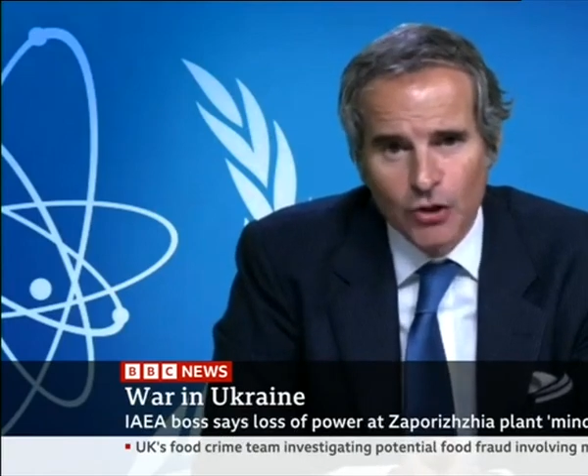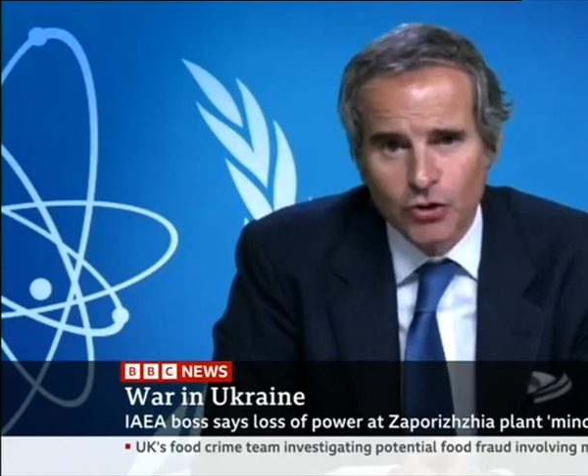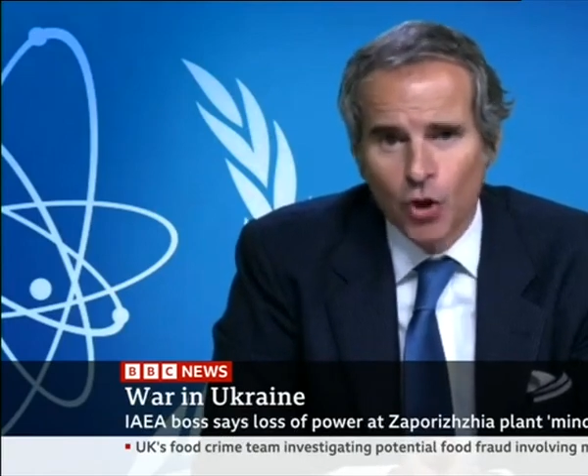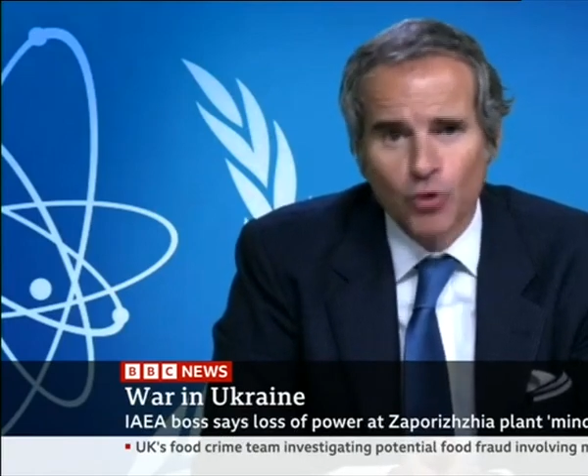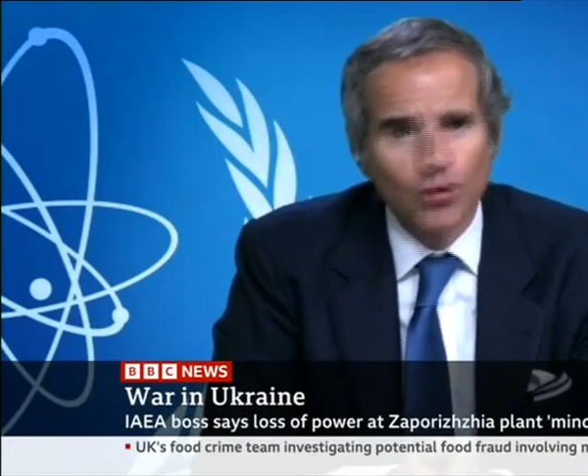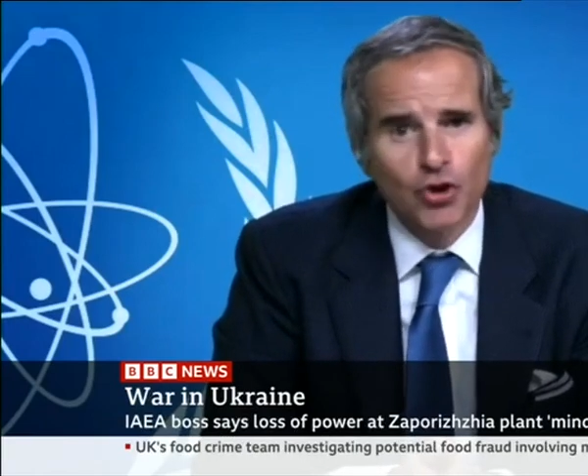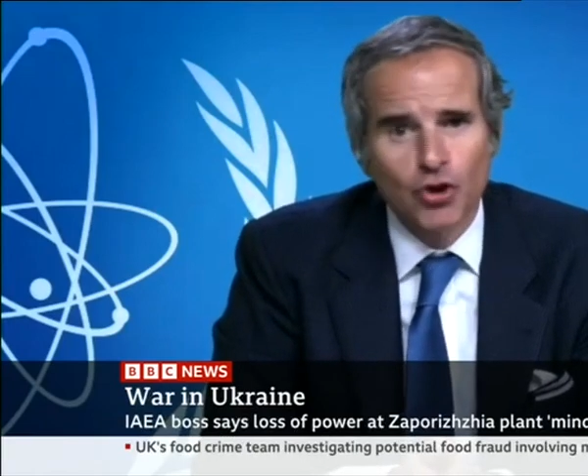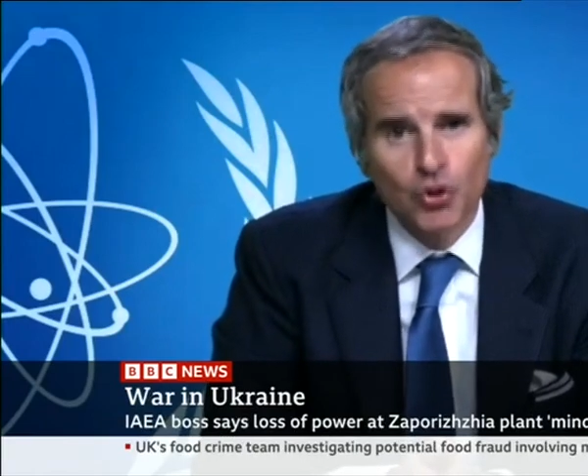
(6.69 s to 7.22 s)

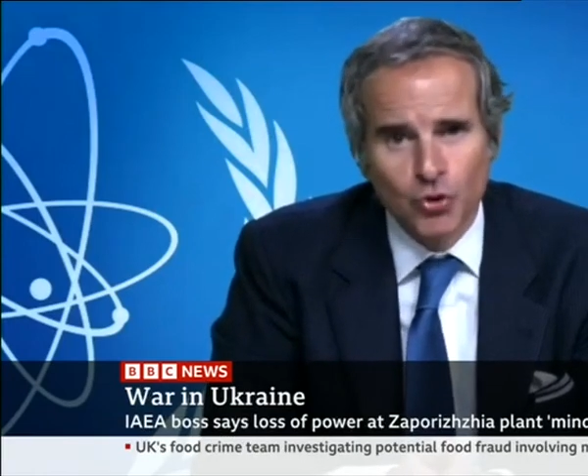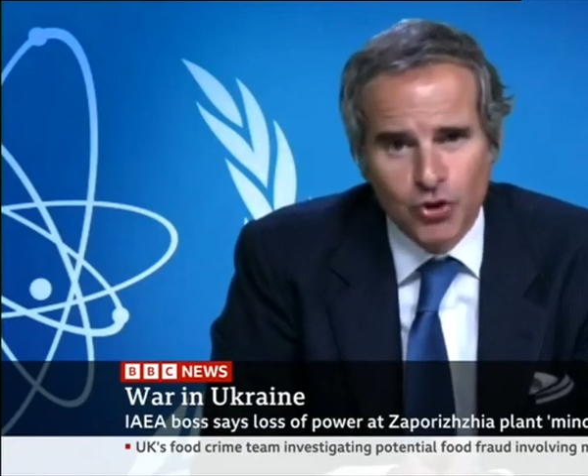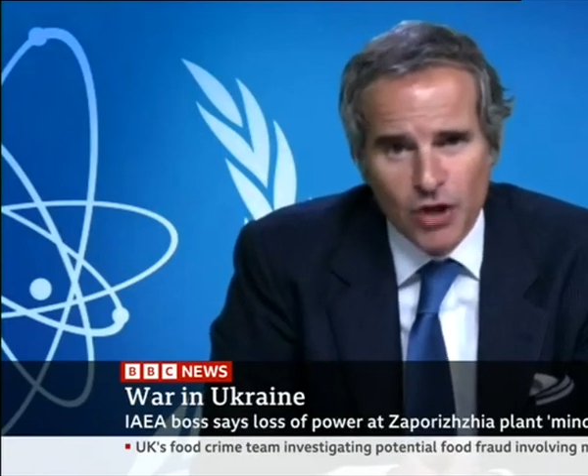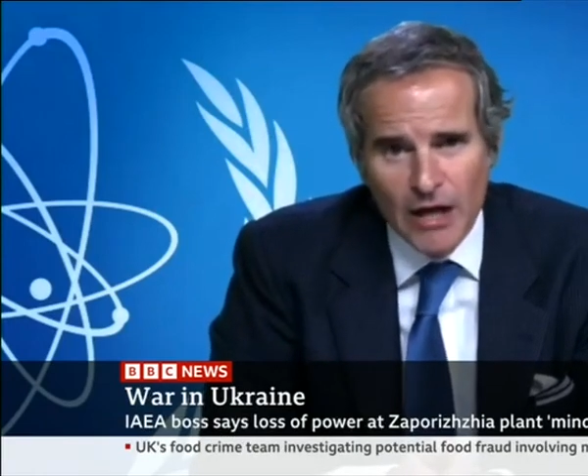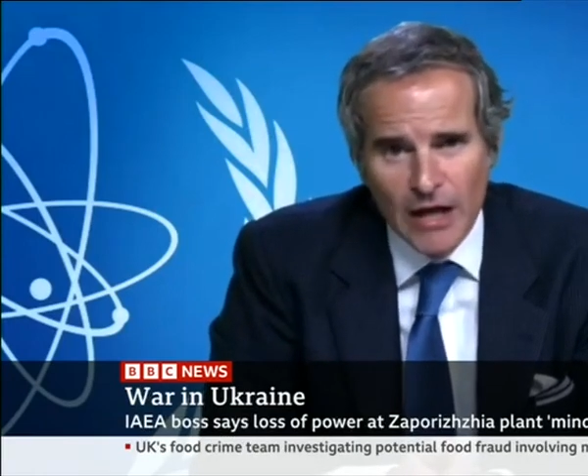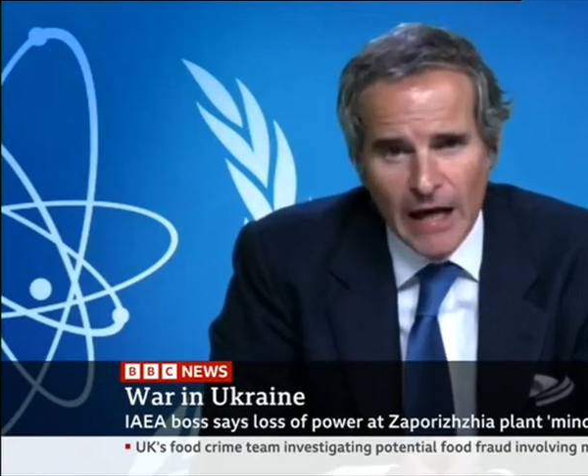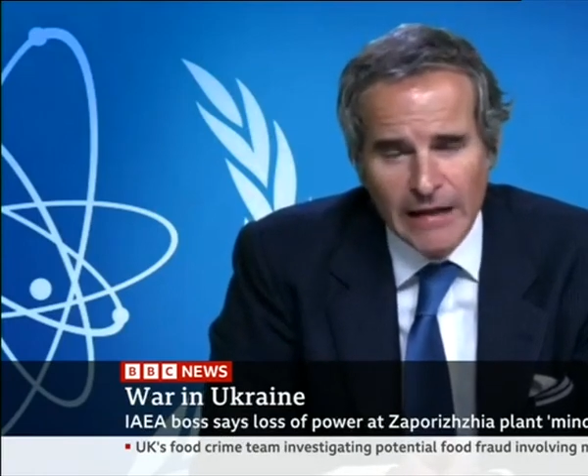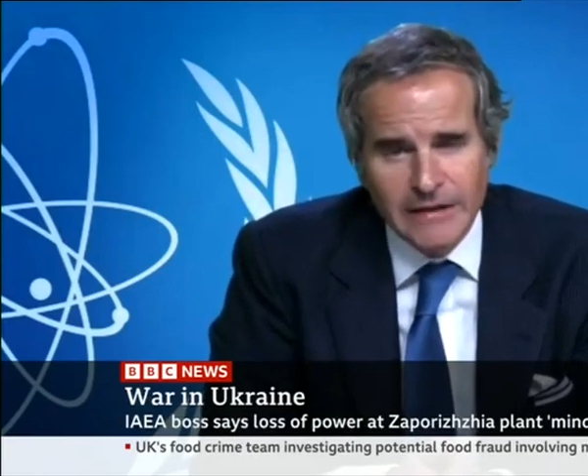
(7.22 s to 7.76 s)
Don't shoot
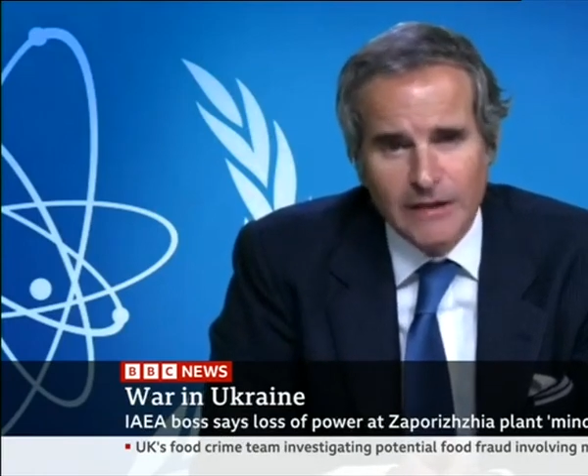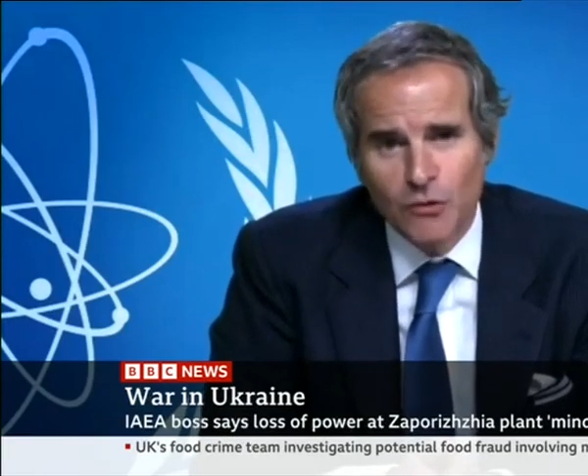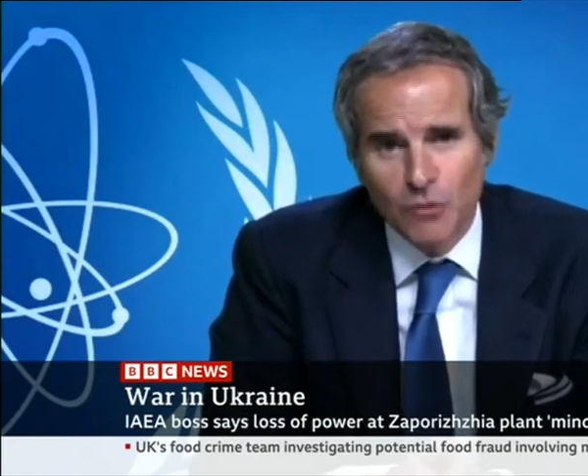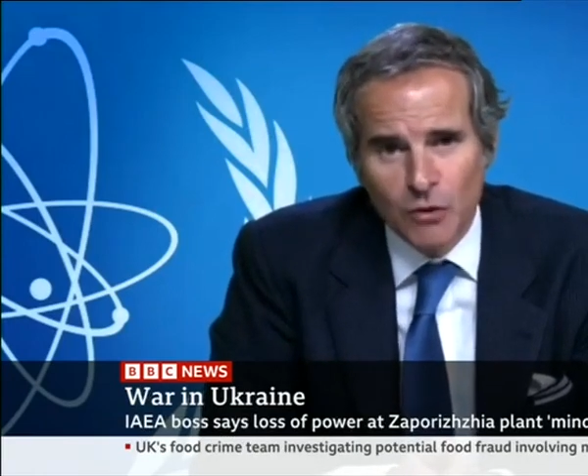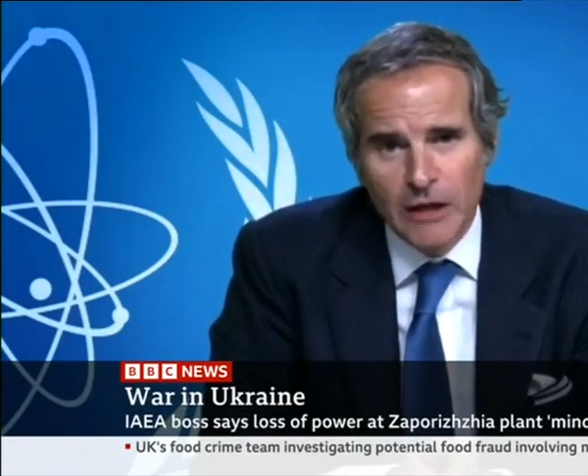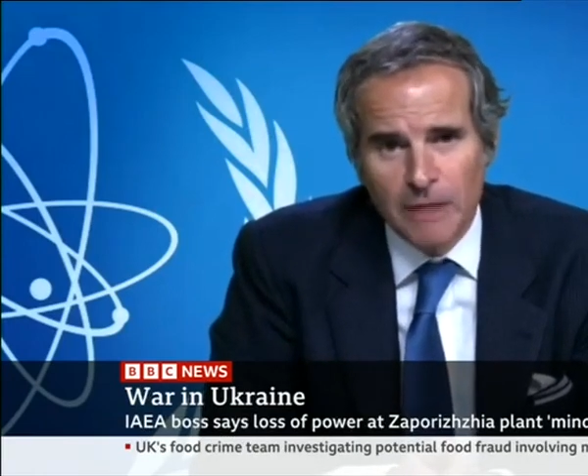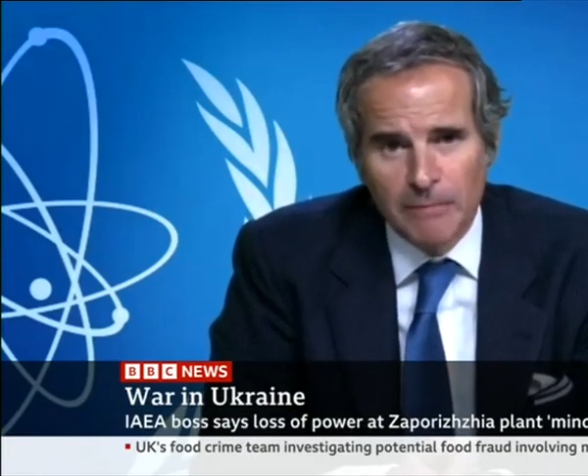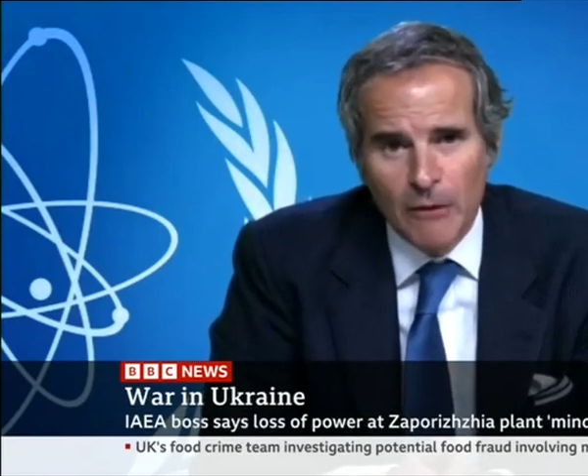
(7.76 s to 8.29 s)
at a
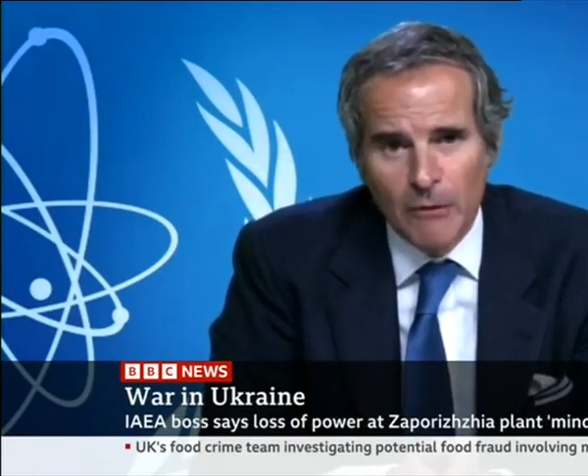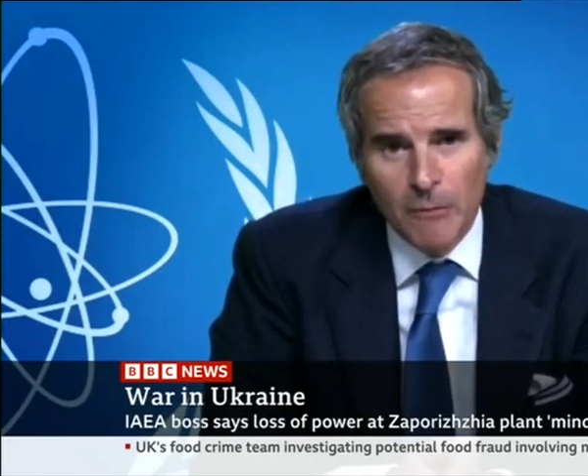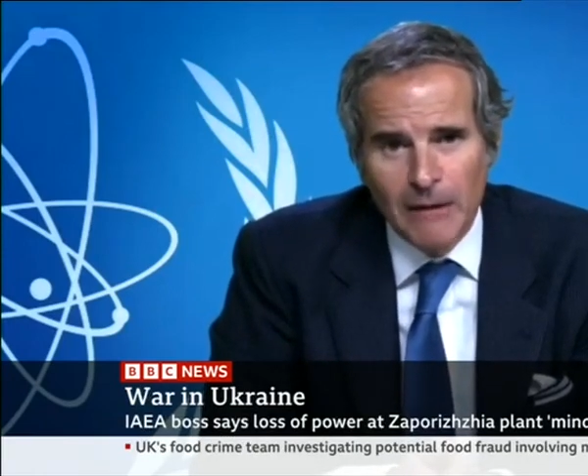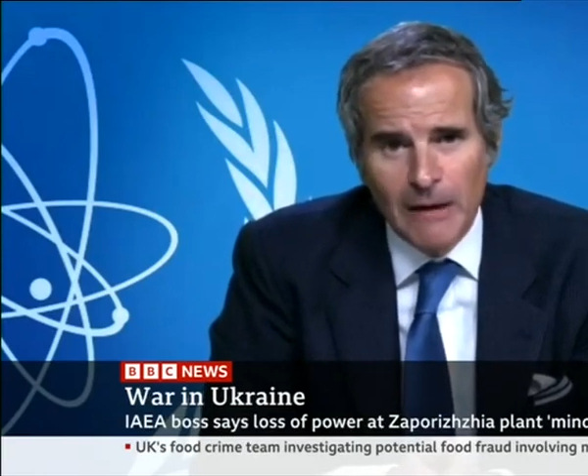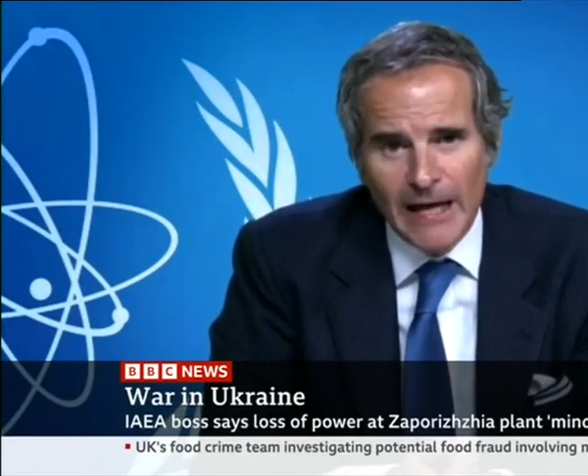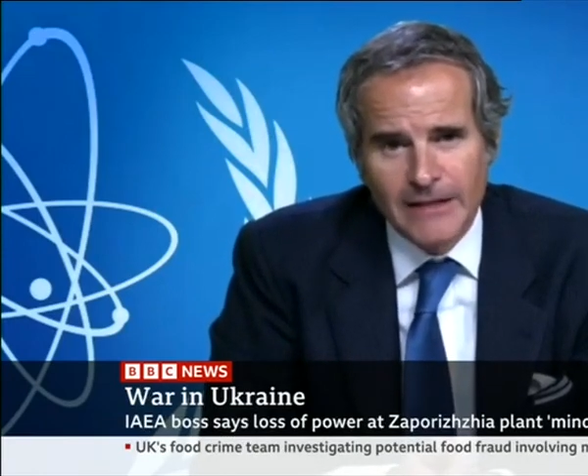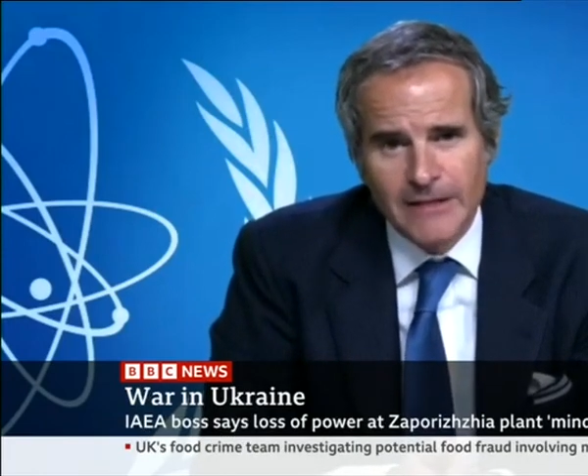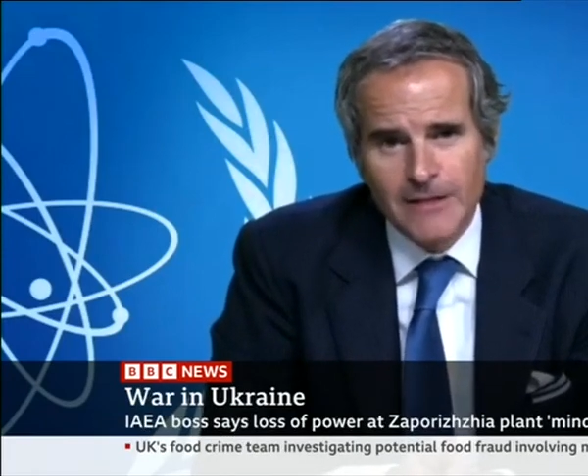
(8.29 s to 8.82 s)
nuclear power
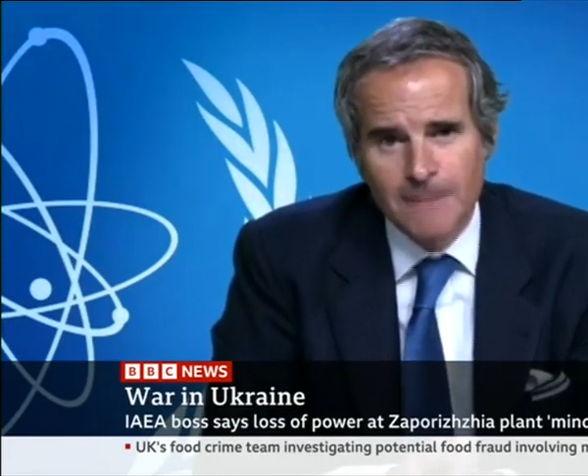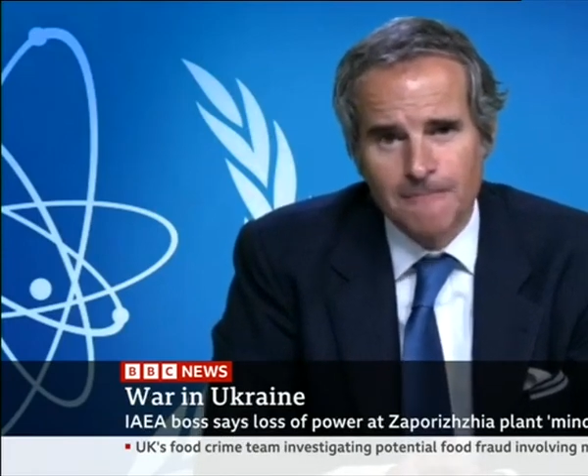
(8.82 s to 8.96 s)
plant.